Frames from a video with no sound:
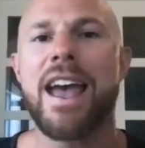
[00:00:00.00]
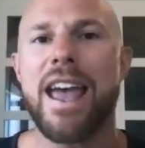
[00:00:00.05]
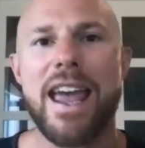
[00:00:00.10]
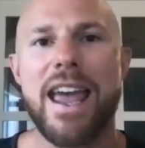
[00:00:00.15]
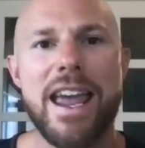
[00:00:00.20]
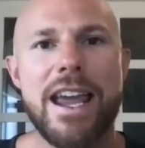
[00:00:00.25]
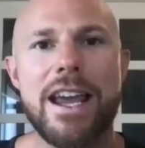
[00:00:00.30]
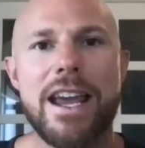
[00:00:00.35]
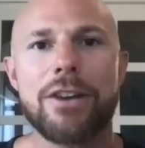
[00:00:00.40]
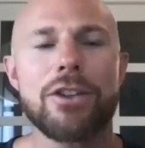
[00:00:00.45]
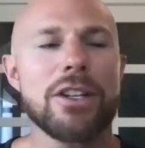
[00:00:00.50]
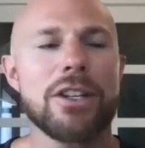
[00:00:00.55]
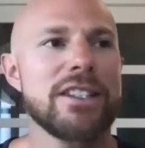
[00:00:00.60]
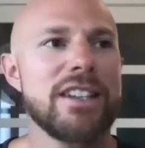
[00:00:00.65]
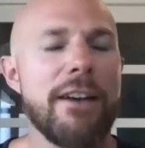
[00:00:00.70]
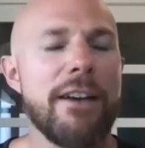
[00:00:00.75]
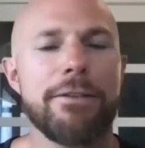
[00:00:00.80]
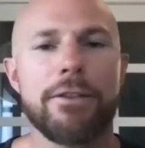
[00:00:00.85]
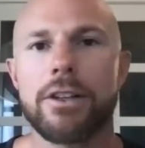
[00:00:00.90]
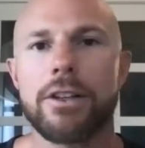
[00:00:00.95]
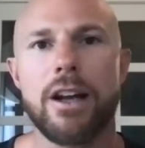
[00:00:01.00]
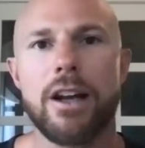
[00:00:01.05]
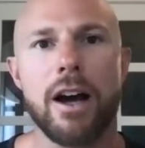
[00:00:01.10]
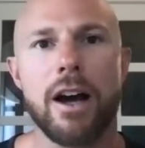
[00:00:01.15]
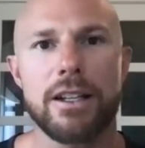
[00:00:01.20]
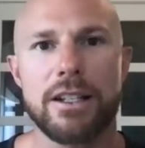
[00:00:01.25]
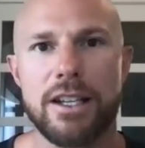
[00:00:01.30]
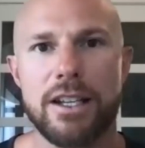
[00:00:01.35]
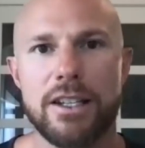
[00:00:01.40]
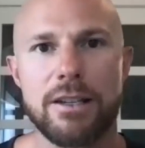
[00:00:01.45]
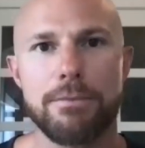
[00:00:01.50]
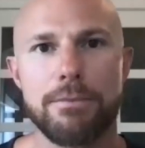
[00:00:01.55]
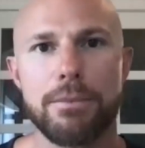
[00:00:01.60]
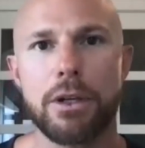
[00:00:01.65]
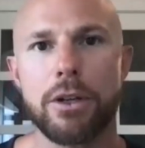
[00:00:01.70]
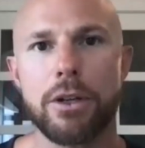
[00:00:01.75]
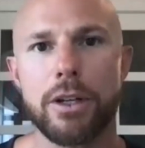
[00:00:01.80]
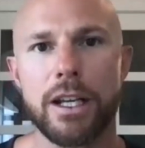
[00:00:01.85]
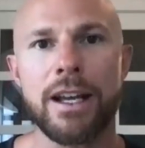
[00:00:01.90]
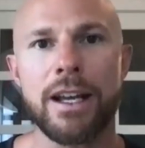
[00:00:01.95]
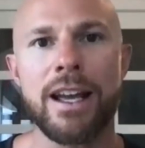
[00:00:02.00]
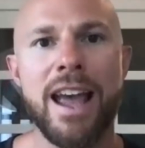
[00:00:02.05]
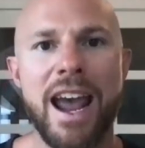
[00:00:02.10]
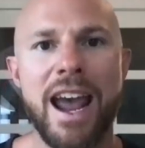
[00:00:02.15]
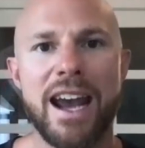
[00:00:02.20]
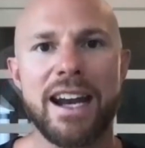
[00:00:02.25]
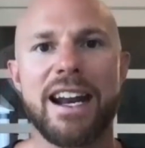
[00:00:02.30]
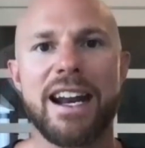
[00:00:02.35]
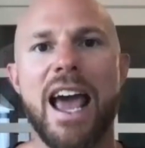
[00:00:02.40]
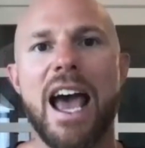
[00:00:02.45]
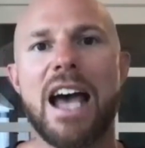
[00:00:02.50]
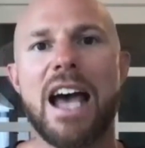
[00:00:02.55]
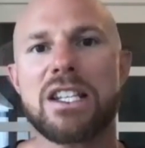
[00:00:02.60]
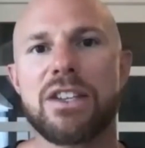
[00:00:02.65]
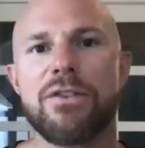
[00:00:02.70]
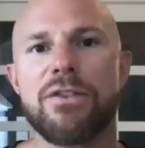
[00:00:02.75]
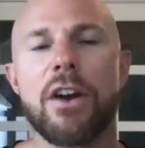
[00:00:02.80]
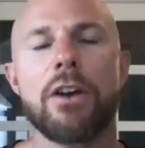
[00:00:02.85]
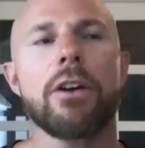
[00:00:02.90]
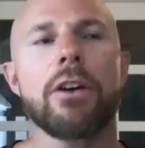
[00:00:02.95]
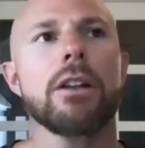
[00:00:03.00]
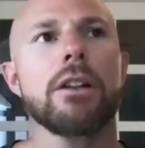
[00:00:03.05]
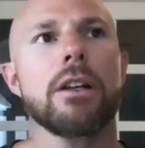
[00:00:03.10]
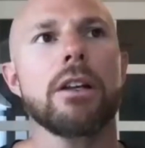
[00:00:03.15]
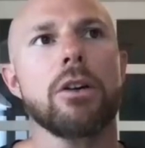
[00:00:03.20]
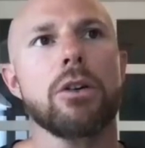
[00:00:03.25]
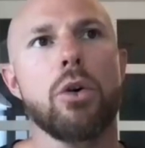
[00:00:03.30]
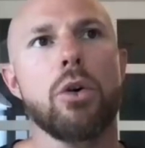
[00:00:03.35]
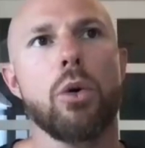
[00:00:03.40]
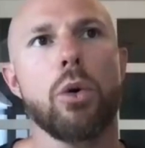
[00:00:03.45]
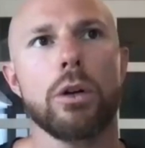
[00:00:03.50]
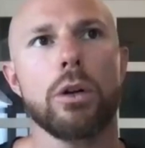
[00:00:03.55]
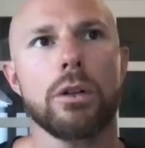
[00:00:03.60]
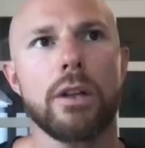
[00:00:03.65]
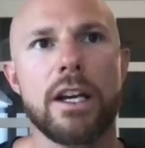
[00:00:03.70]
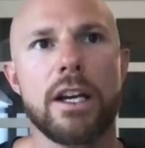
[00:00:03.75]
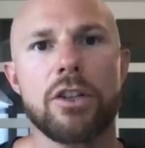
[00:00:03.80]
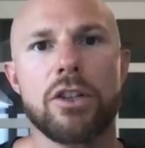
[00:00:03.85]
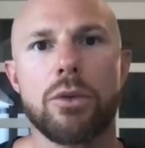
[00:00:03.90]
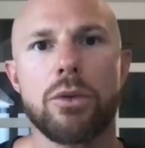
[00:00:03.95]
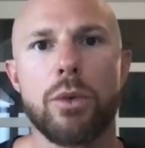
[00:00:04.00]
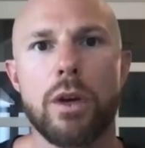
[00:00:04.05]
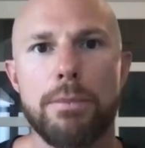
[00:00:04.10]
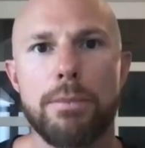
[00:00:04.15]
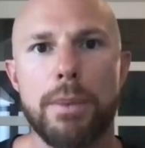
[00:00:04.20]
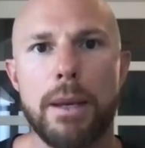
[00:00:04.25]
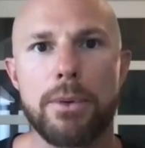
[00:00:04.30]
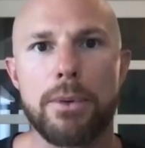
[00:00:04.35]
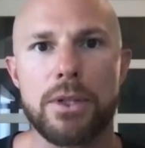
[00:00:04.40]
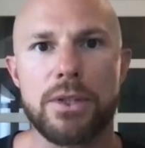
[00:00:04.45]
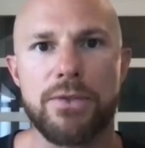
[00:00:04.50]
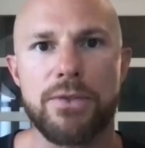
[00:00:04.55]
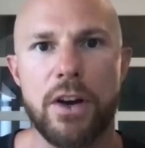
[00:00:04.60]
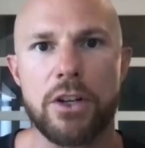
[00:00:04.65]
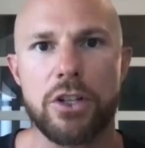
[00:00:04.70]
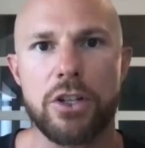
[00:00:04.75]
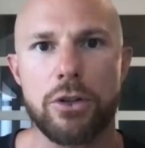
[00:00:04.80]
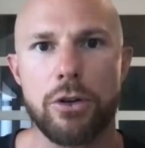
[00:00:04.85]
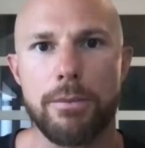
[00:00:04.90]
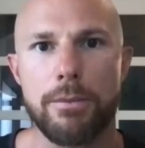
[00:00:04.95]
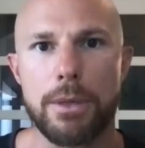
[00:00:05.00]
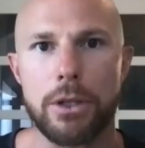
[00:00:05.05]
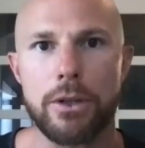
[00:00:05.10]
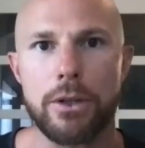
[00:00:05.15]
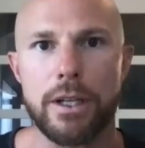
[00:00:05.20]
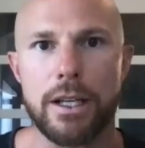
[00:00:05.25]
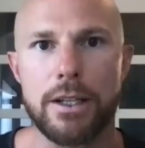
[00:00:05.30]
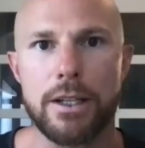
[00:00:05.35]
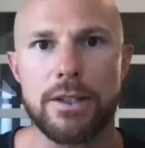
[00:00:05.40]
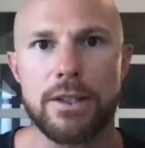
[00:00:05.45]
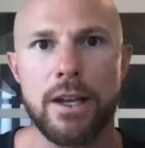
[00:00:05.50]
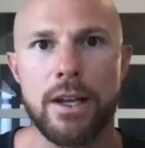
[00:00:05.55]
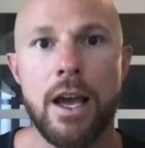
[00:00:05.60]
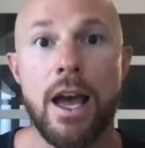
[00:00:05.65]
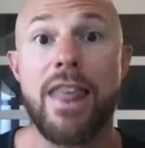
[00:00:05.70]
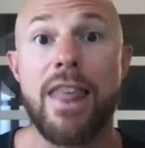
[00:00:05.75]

Age is definitely not a disability, and it has very little correlation with people's functional abilities.